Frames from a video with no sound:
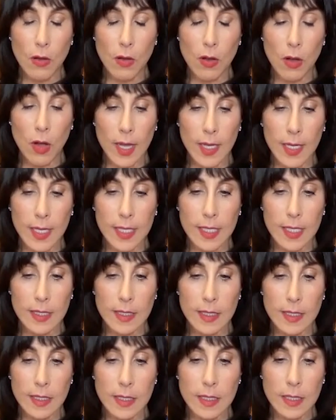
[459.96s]

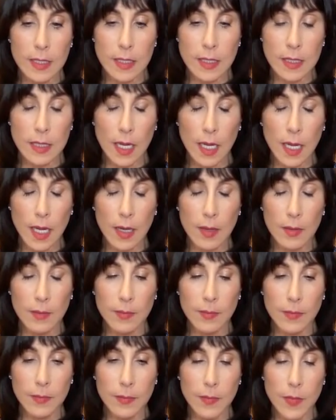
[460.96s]
August,
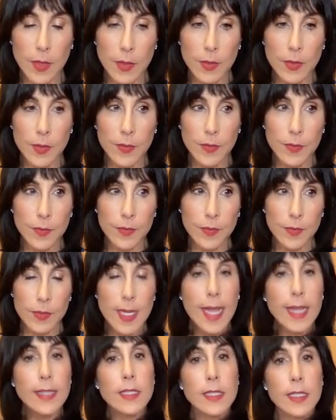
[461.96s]
um, the
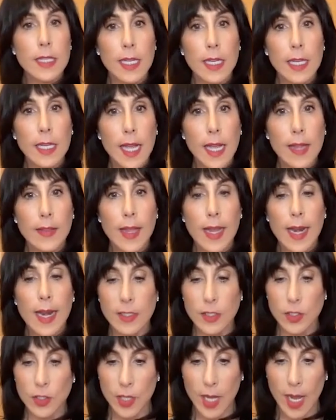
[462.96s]
testing. And then
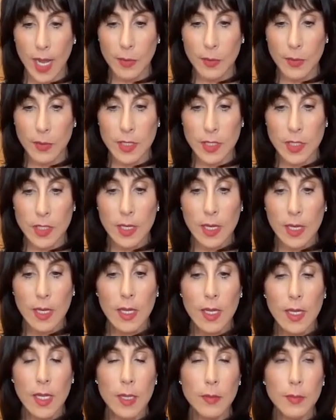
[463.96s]
I, I was
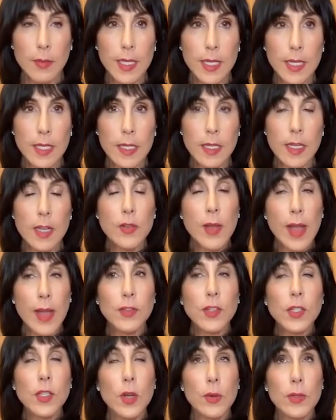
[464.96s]
admitted, you
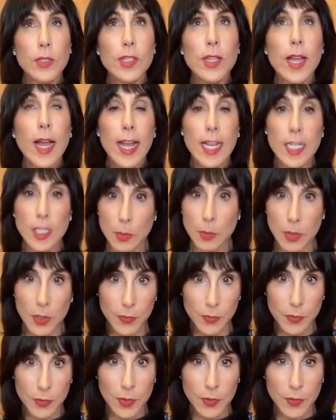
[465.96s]
have to go into the
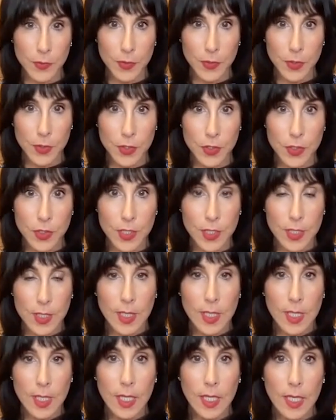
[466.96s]
hospital for the first
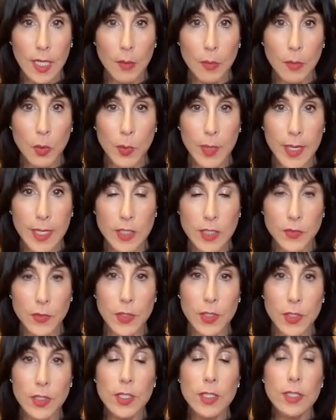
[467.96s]
couple weeks
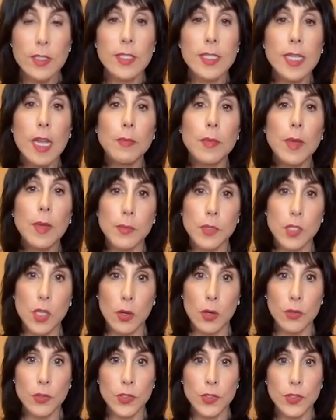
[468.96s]
for a step up
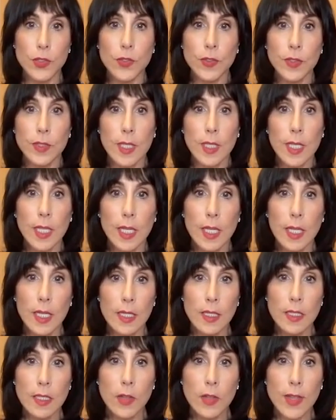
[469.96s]
dose.
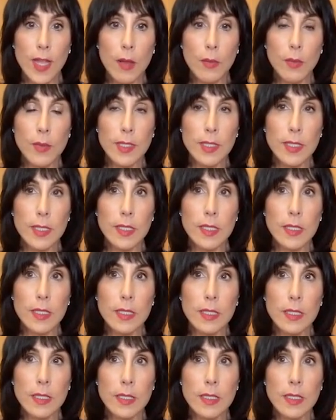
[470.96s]
So that was
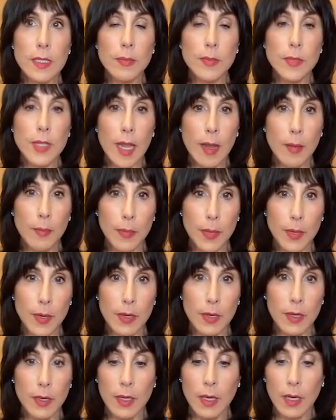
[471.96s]
in
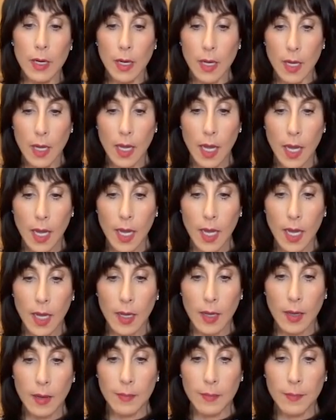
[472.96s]
September.
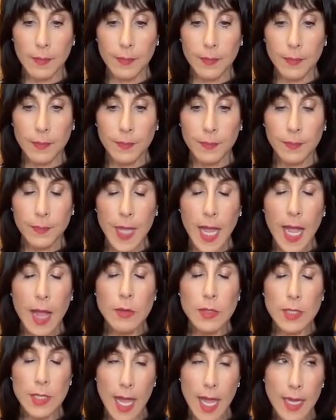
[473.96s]
Um,
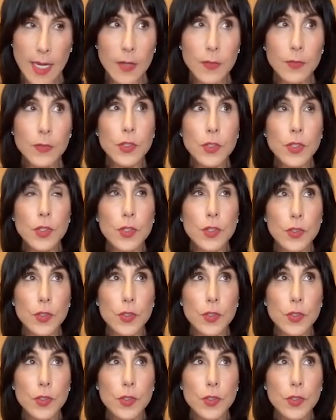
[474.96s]
I was on it for